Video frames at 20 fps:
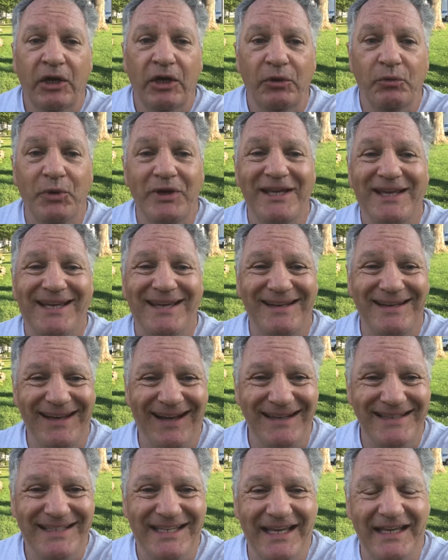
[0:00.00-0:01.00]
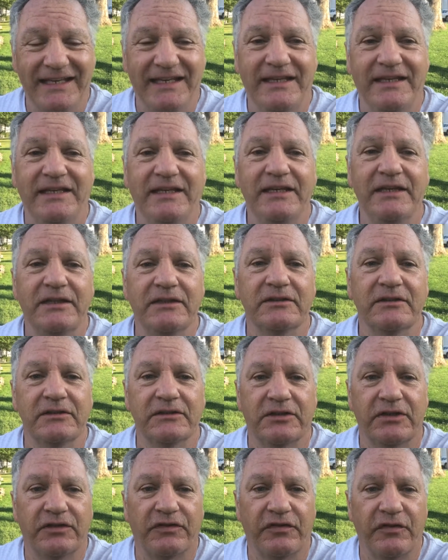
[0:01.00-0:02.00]
we cannot get
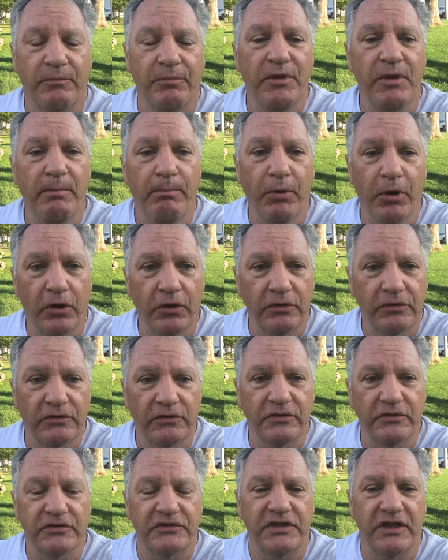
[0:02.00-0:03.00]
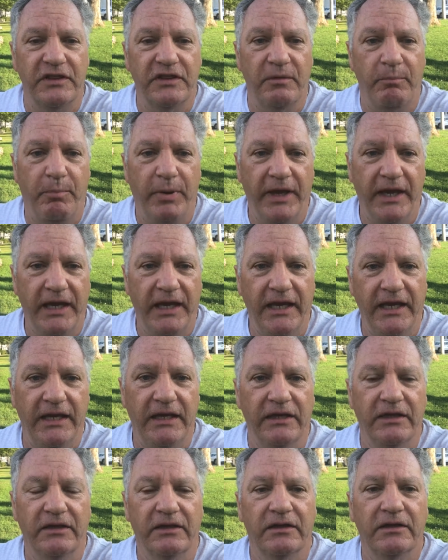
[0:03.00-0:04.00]
healed from the burdens and the
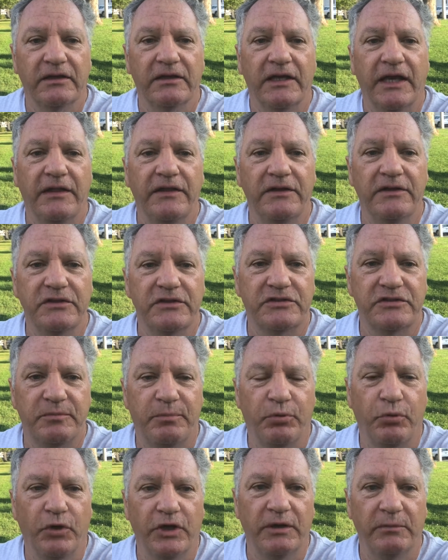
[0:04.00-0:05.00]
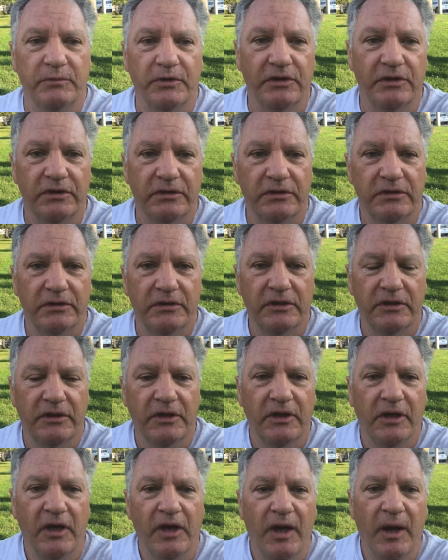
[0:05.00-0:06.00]
pain and the disappointment.
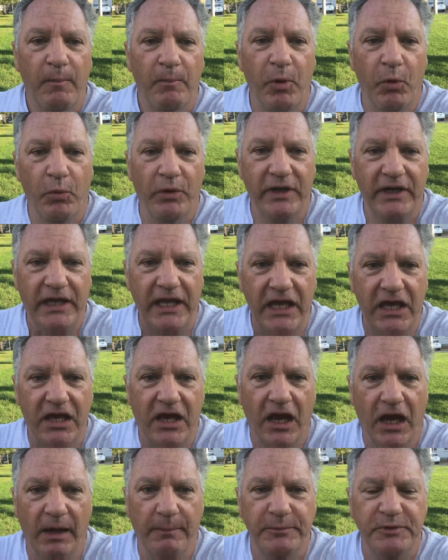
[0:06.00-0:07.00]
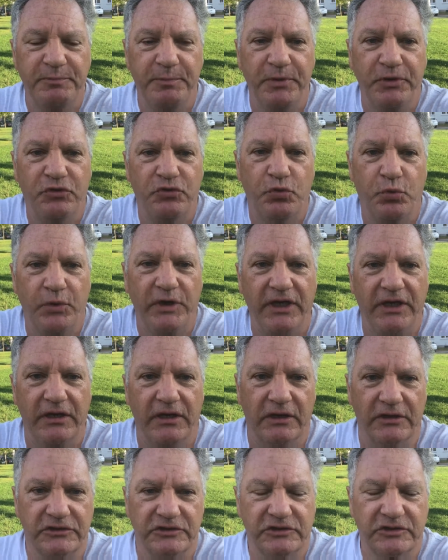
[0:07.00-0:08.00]
But when he comes between
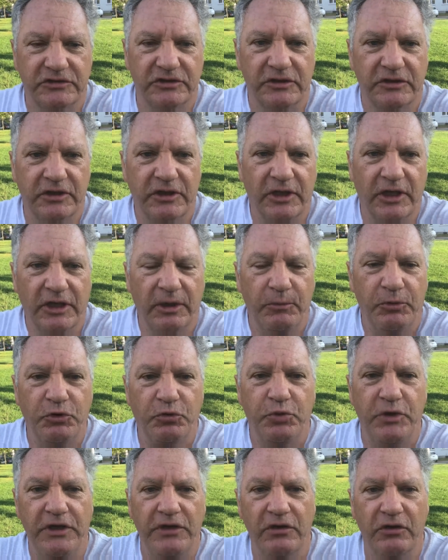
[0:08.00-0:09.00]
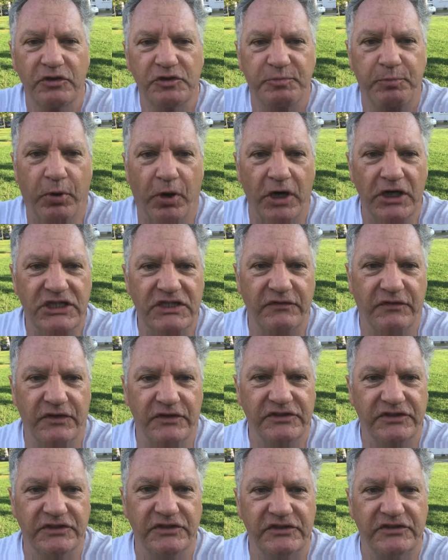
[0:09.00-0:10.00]
us, between those parts of
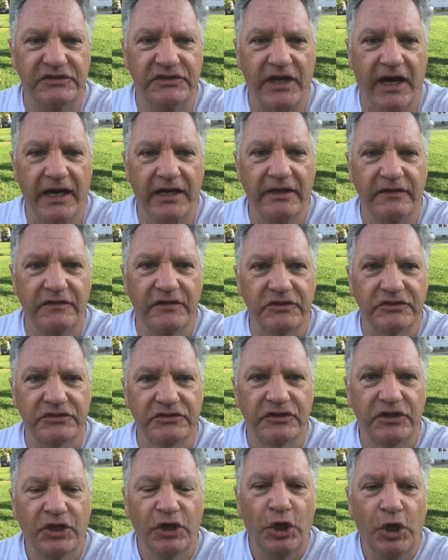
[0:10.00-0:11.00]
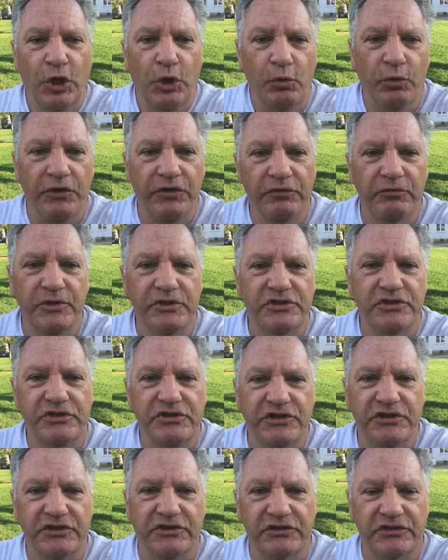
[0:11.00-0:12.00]
us inside of us, when the risen
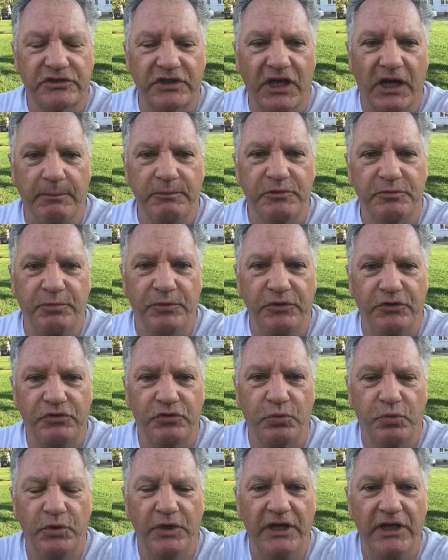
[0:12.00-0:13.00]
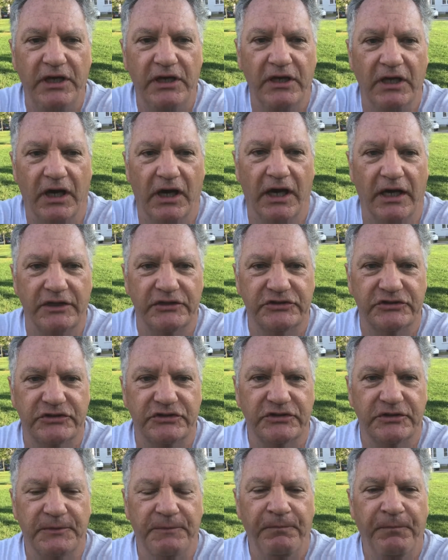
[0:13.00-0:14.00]
Jesus comes between us